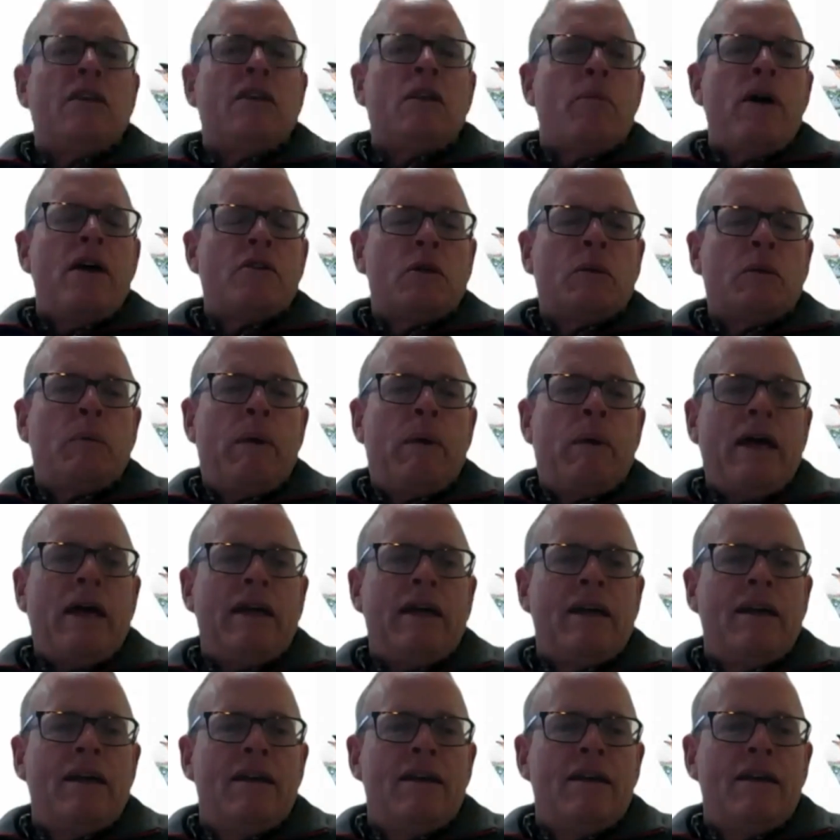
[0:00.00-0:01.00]
the product
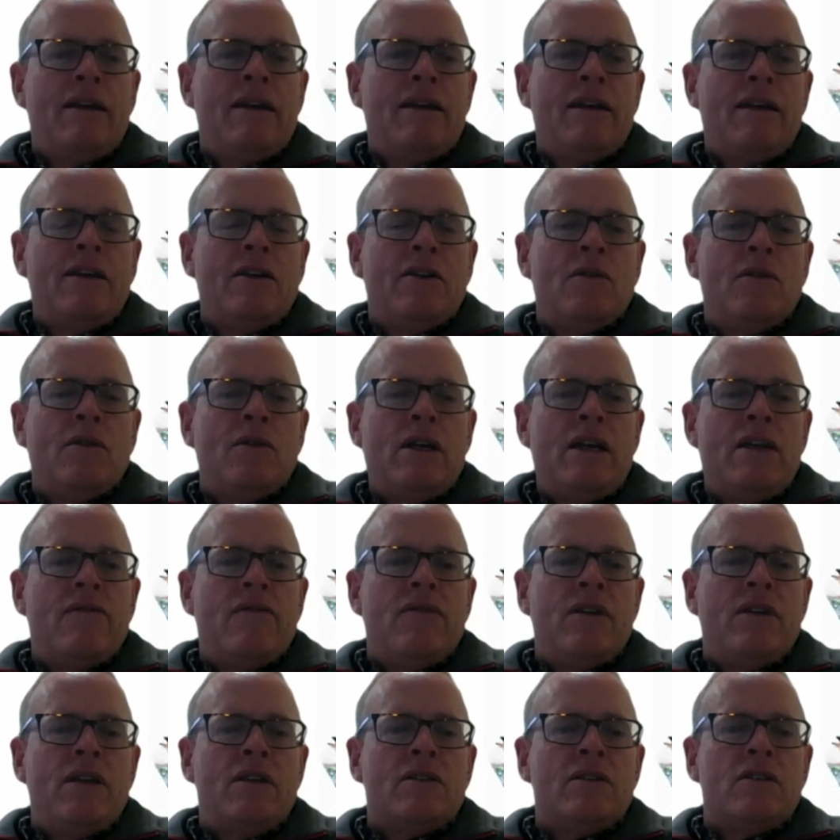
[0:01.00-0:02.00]
back?
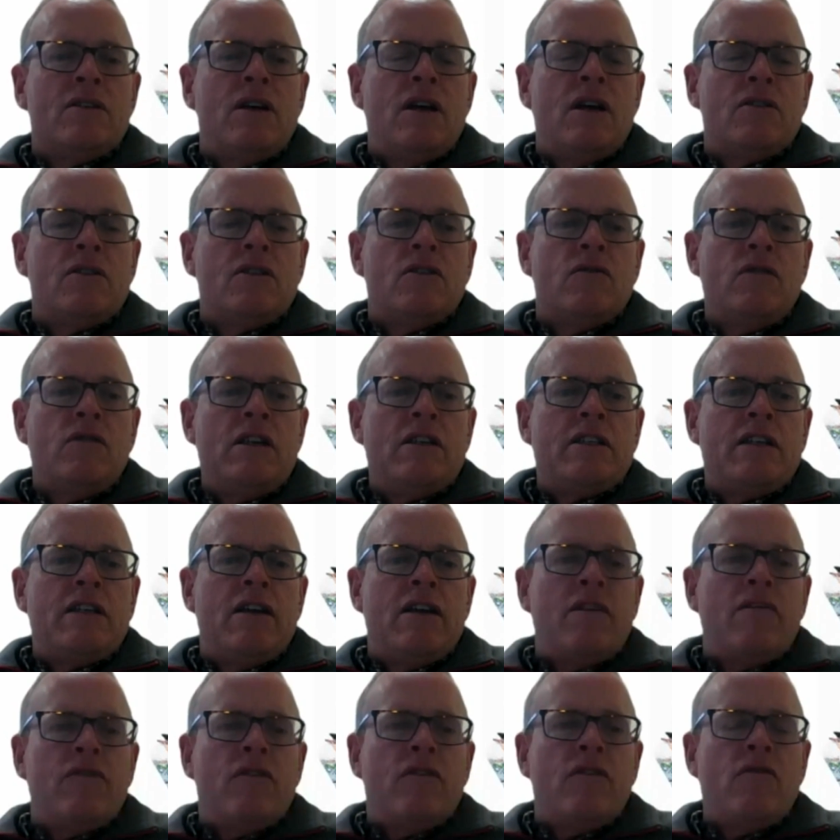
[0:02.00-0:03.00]
Even to the
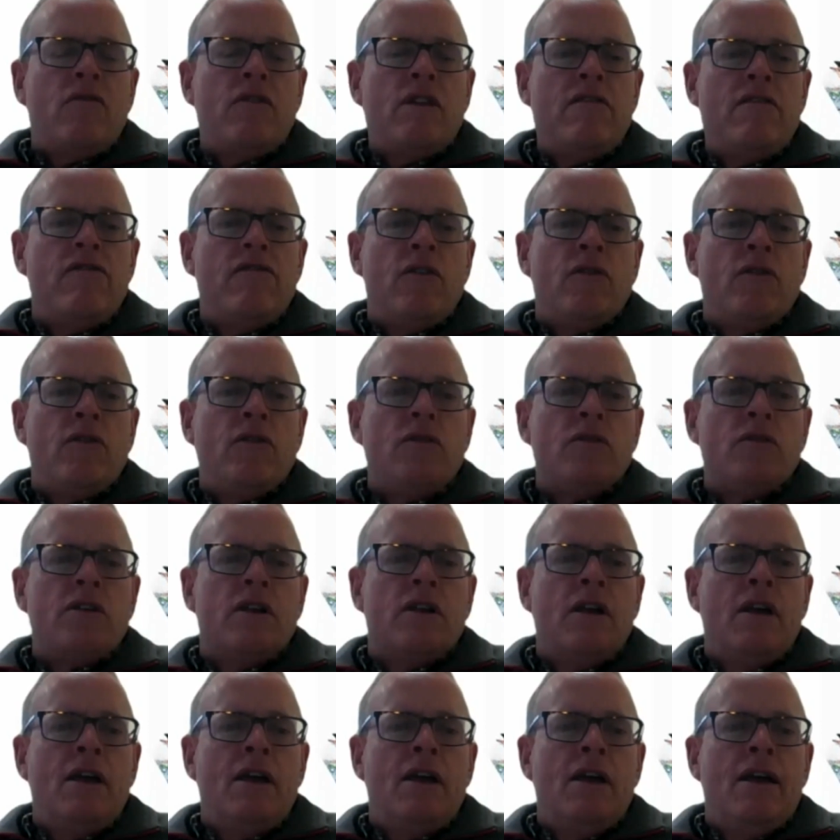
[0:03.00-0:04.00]
retailer for a refund.
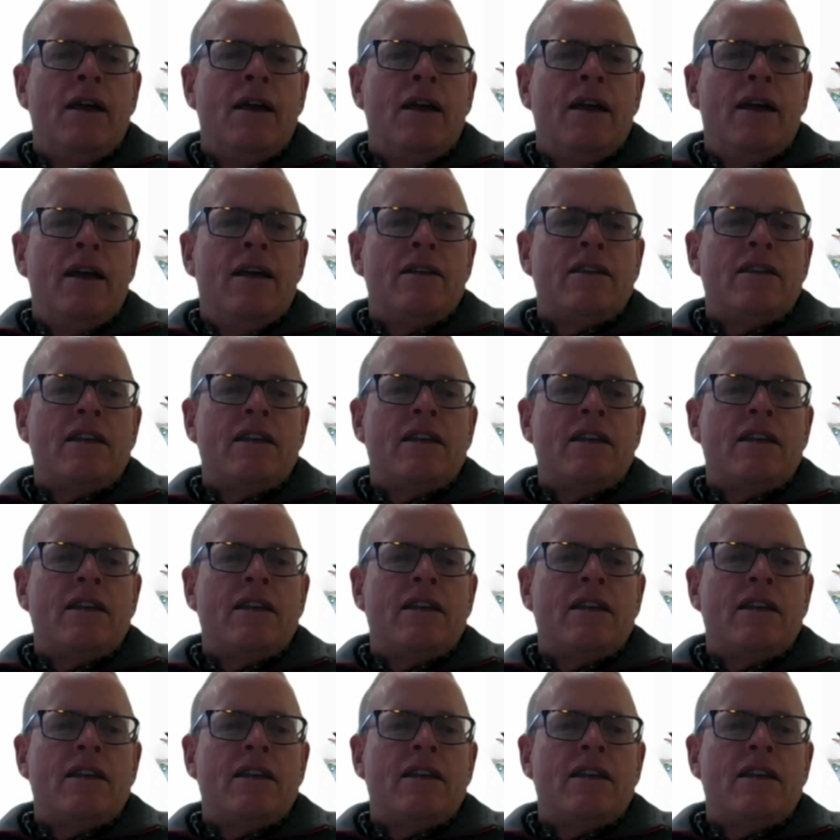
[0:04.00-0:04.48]
Well,